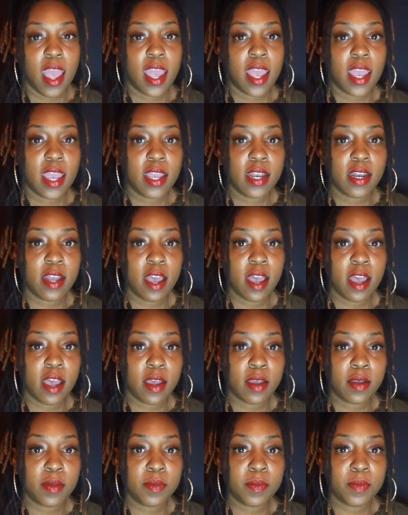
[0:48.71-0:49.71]
And
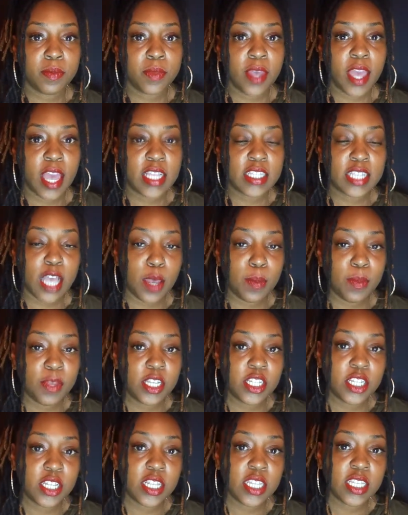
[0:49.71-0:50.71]
as I
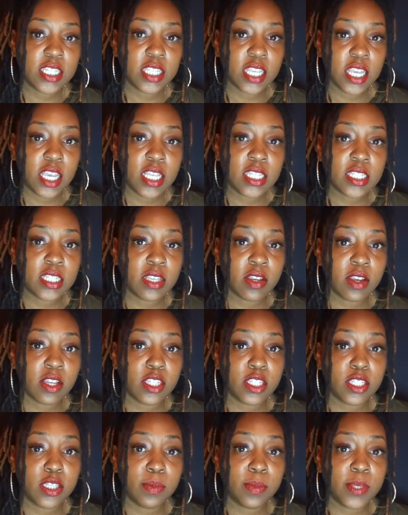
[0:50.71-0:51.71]
mentioned, this is
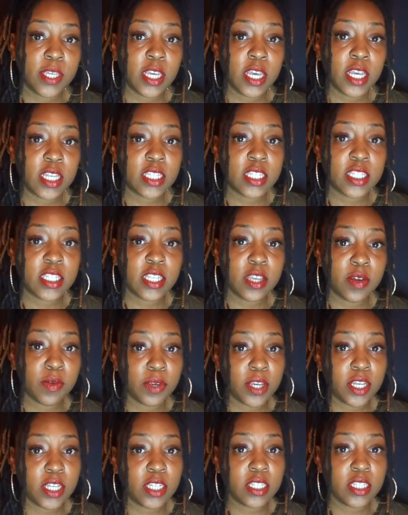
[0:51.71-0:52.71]
going to be a
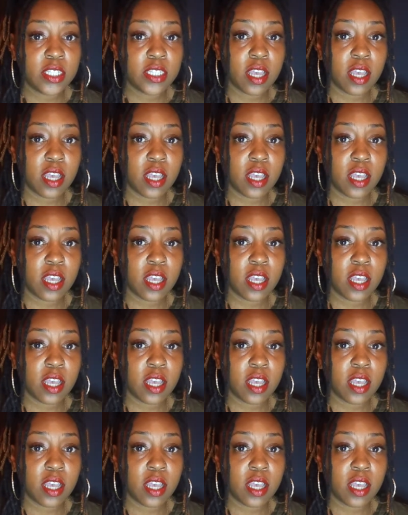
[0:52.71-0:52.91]
series.